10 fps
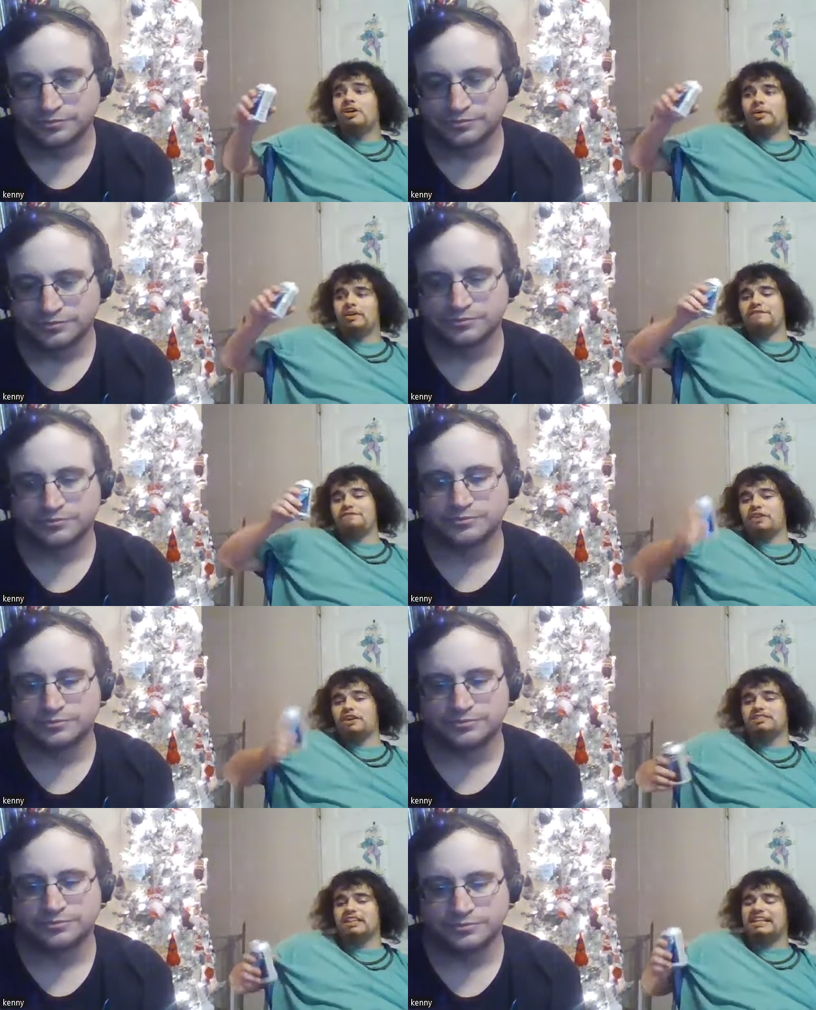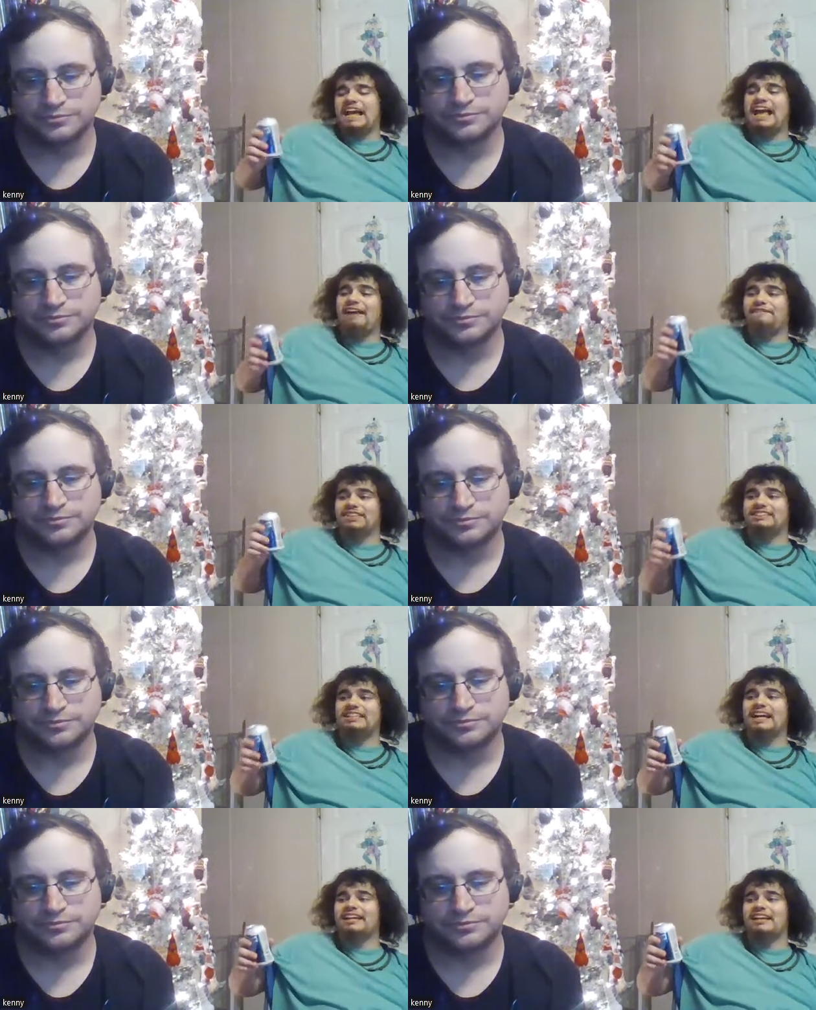Speaker 1: where that first like half a
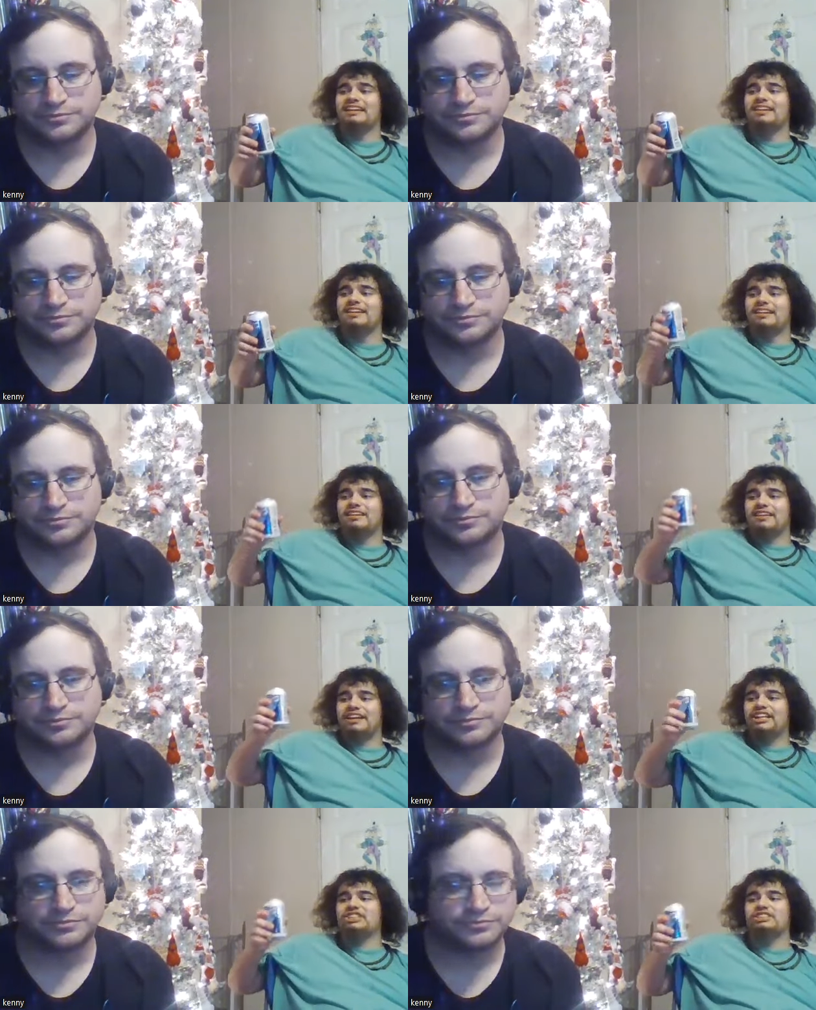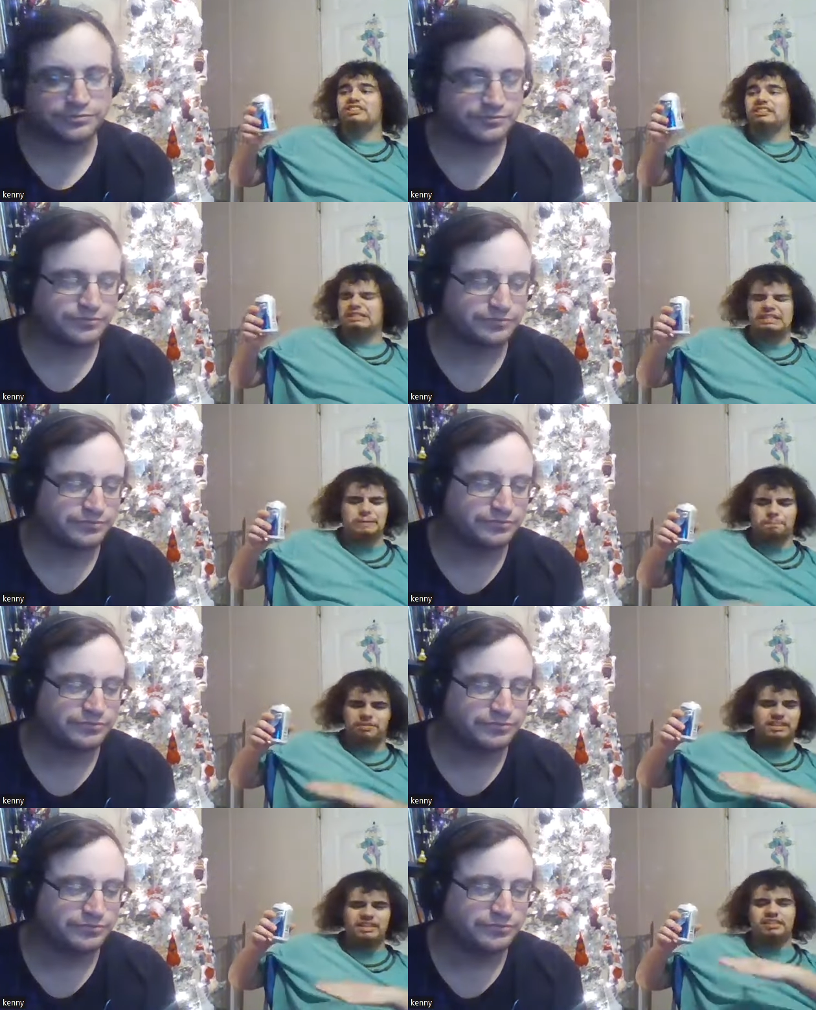second is
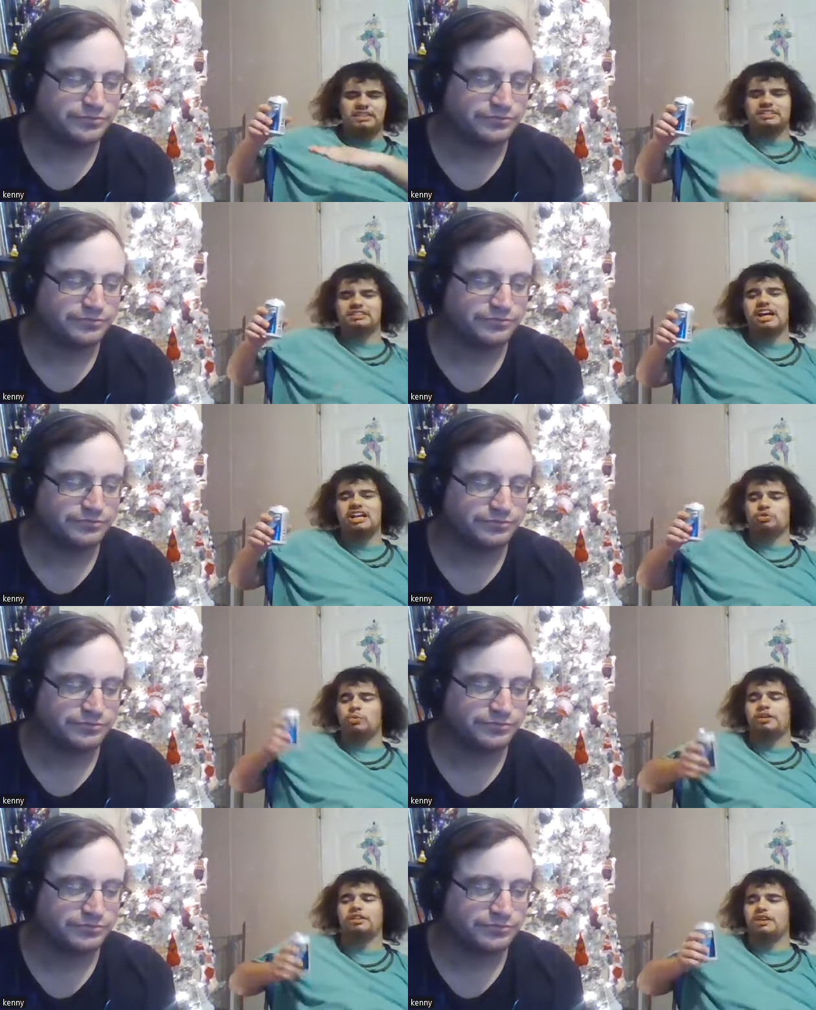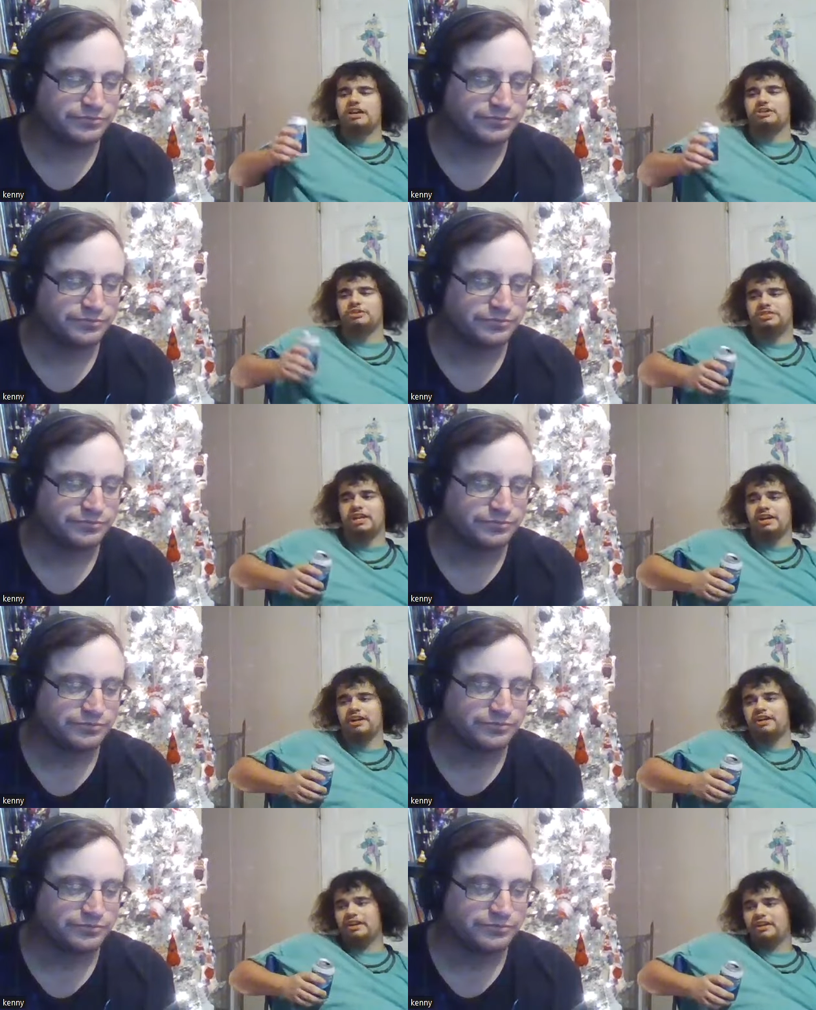completely decides whether or not you stay.
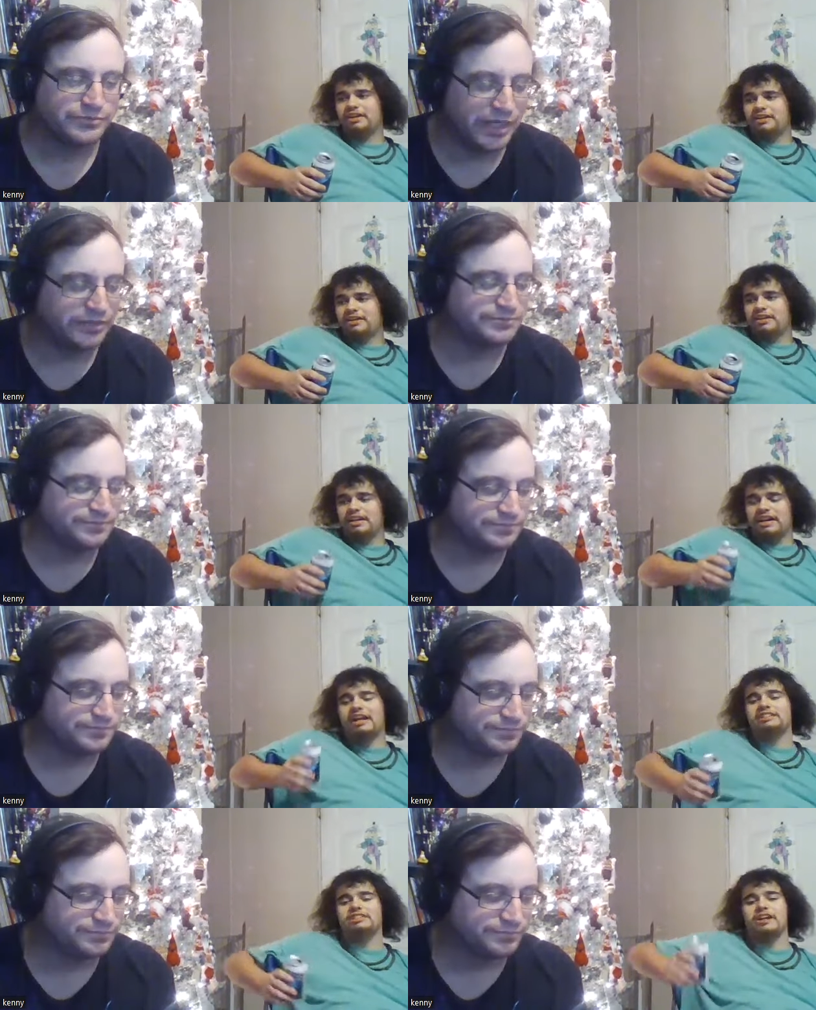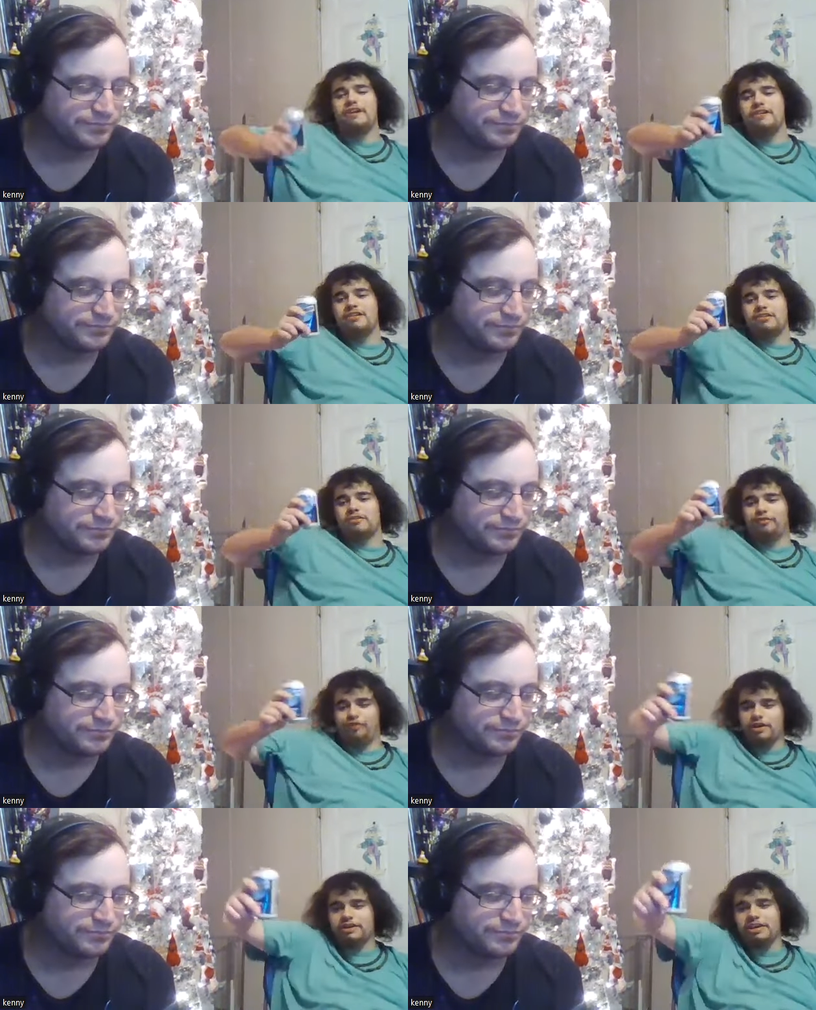Yeah. And I say,
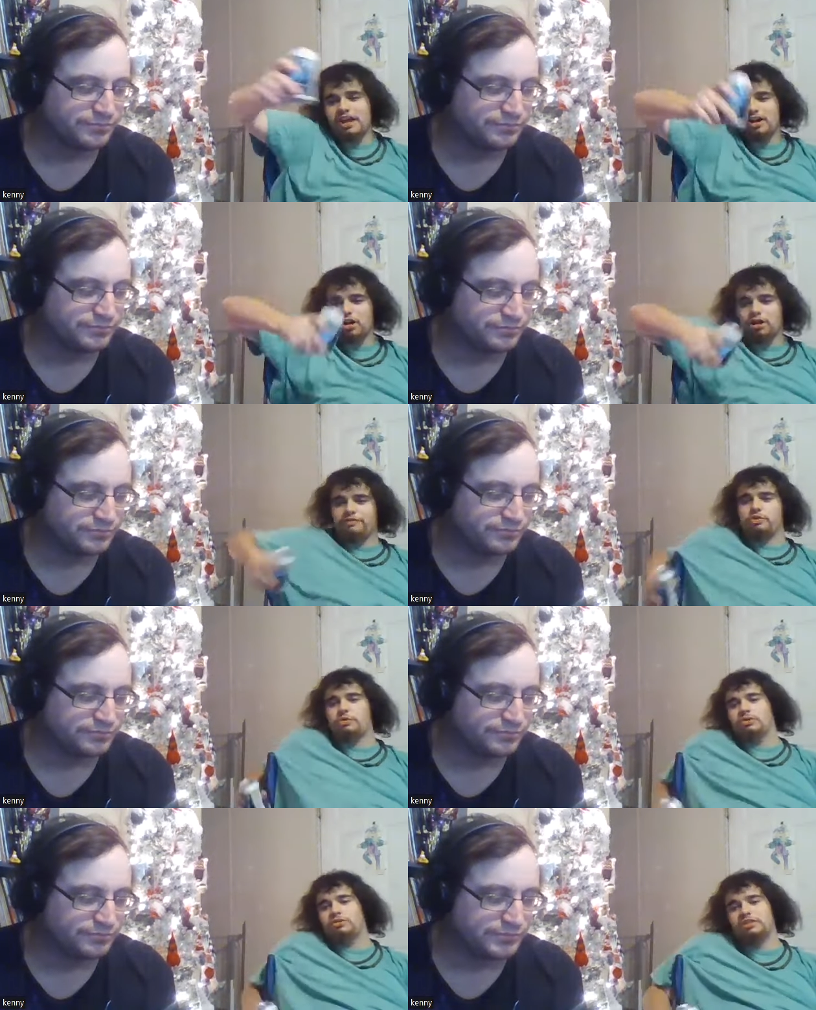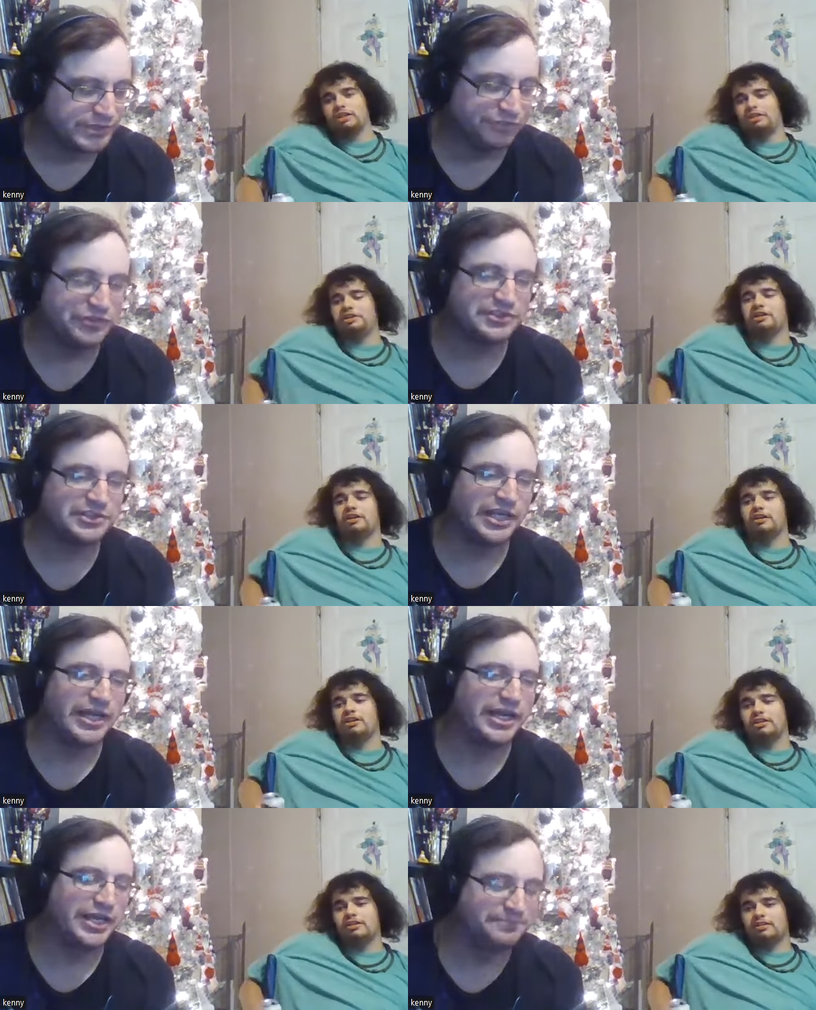fuck yeah, all of you are still. If here. you
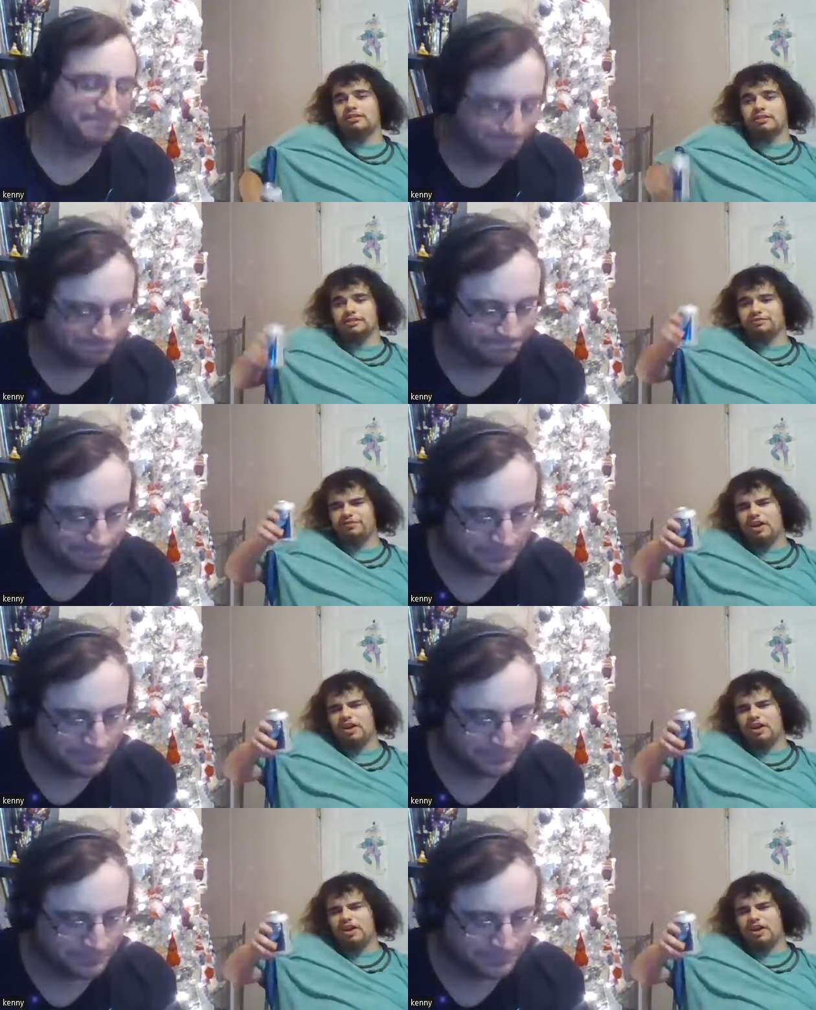
Speaker 2: stayed,
Speaker 1: just